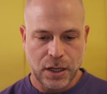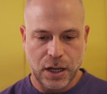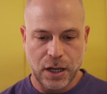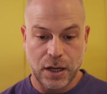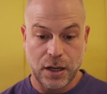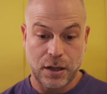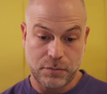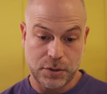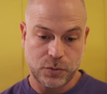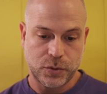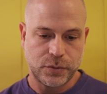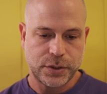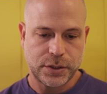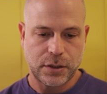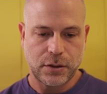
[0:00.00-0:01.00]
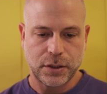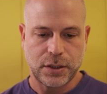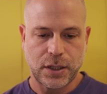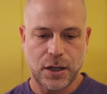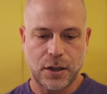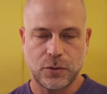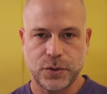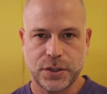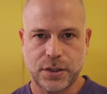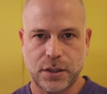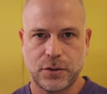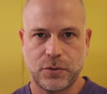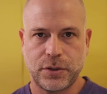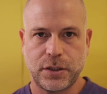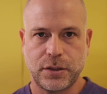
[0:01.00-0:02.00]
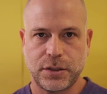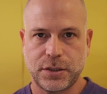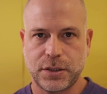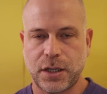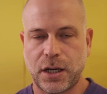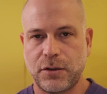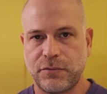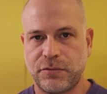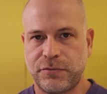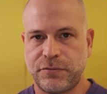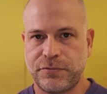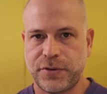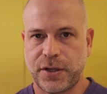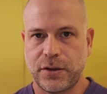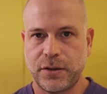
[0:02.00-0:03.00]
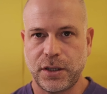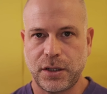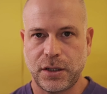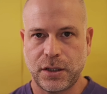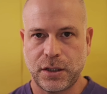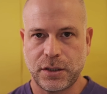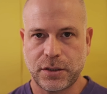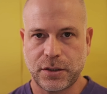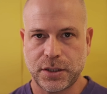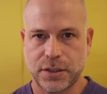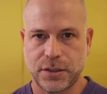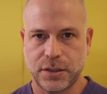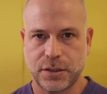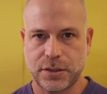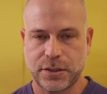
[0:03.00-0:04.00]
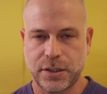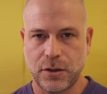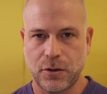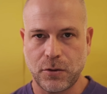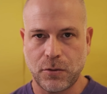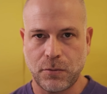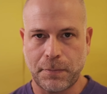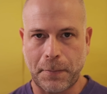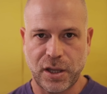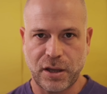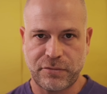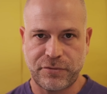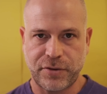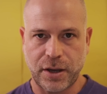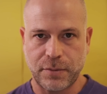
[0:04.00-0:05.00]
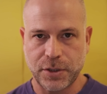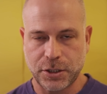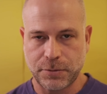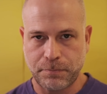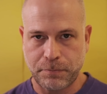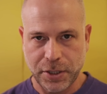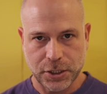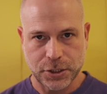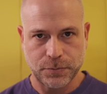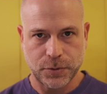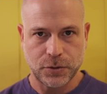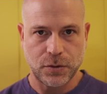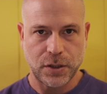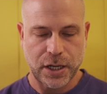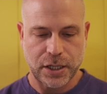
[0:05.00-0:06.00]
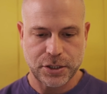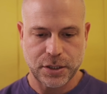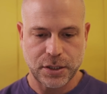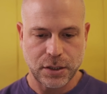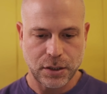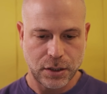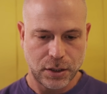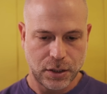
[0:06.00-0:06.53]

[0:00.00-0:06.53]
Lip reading: But when we slow it down, we start to hear this kind of very interesting, slow, FM-ish pitch modulation.